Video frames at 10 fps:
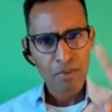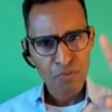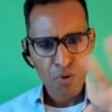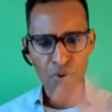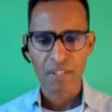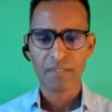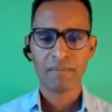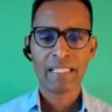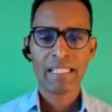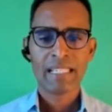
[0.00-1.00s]
number 4,
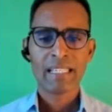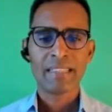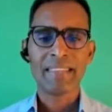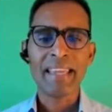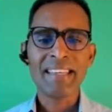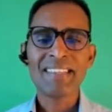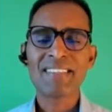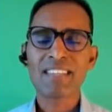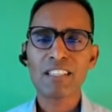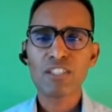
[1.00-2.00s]
they
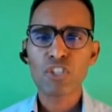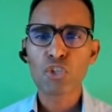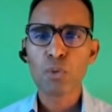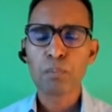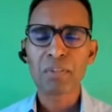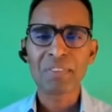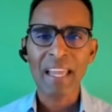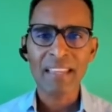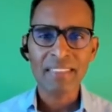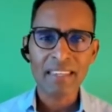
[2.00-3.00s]
insult you
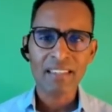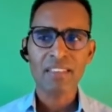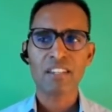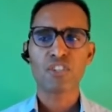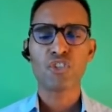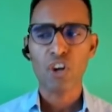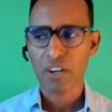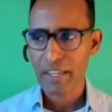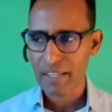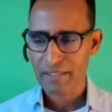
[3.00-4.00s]
pretending they're
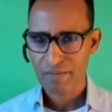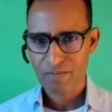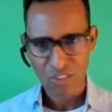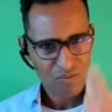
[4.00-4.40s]
joking.